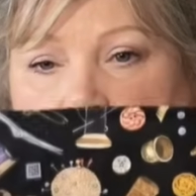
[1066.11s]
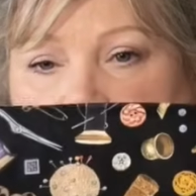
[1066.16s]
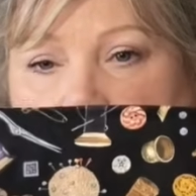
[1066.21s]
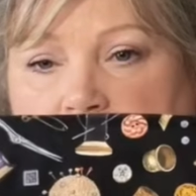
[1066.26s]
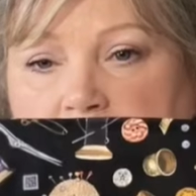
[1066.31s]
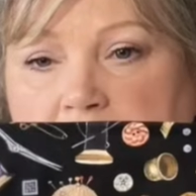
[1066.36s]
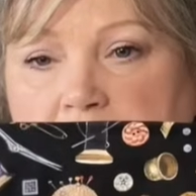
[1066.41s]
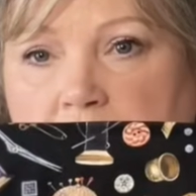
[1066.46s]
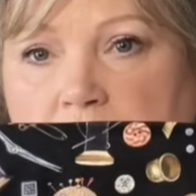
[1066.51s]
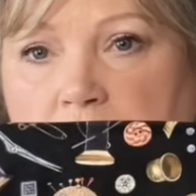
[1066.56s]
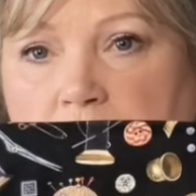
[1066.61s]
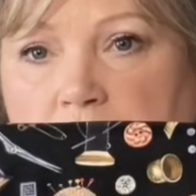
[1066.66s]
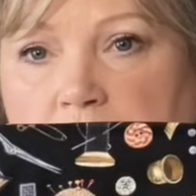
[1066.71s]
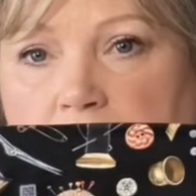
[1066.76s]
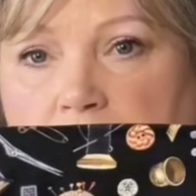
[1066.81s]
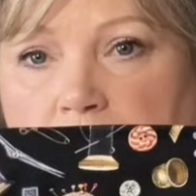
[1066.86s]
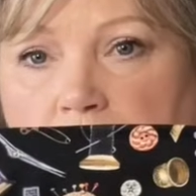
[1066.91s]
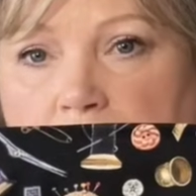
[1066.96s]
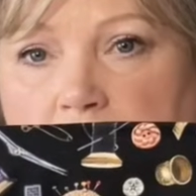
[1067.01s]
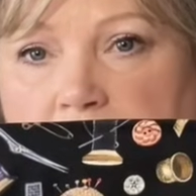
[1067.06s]
So
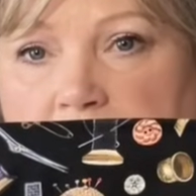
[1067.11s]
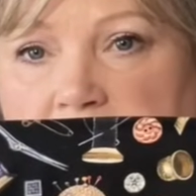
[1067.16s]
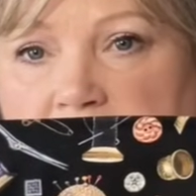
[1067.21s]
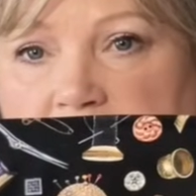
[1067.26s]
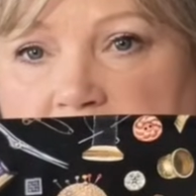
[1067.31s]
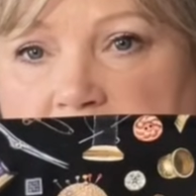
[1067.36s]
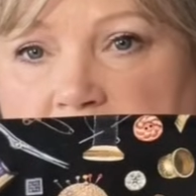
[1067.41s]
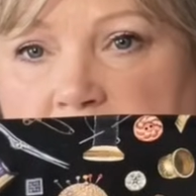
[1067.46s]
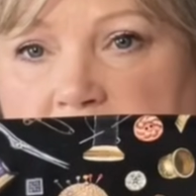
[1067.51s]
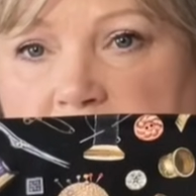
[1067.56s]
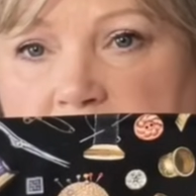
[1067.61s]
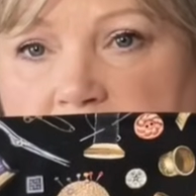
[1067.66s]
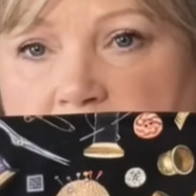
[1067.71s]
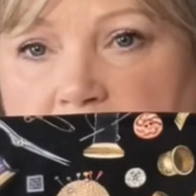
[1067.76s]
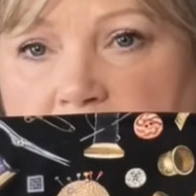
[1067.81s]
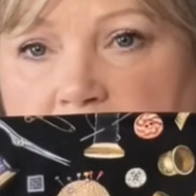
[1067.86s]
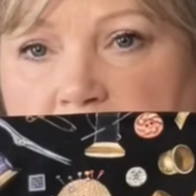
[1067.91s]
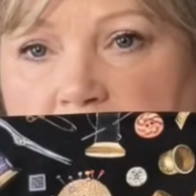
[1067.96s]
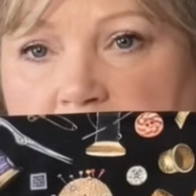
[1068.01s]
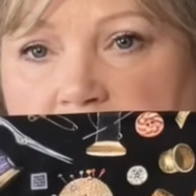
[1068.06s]
one is in this
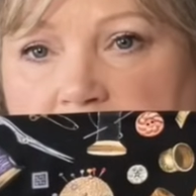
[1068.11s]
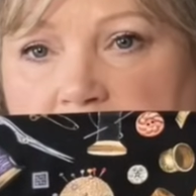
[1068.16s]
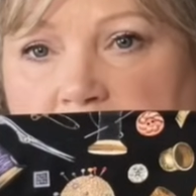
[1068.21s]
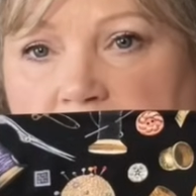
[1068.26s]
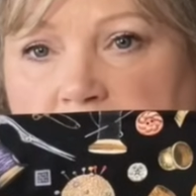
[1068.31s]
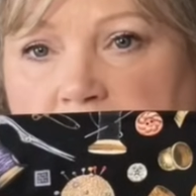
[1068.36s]
print.